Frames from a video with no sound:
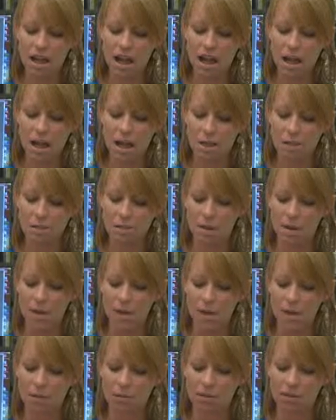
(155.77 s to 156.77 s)

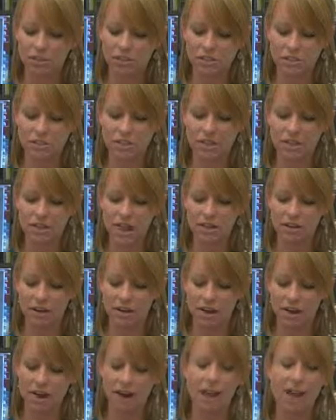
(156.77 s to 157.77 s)
And also on
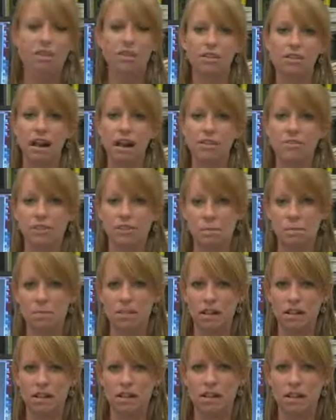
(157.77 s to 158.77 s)
Saturday night, they'll have some
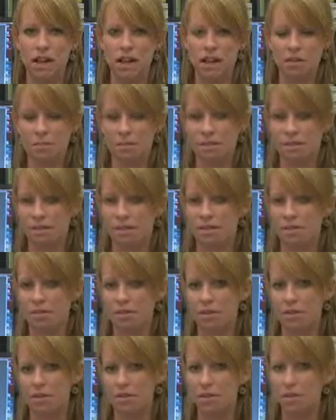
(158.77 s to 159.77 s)
night climbs of a
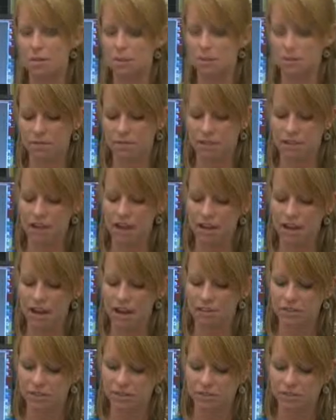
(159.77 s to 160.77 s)
few of the
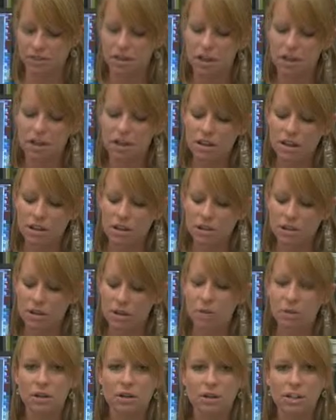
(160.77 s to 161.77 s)
lighthouses. So
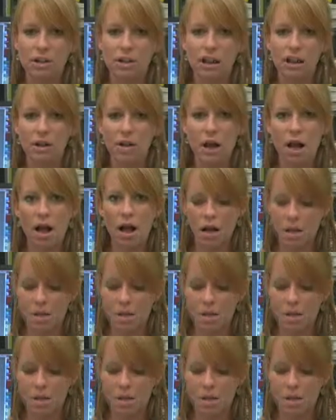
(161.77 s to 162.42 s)
you want to check out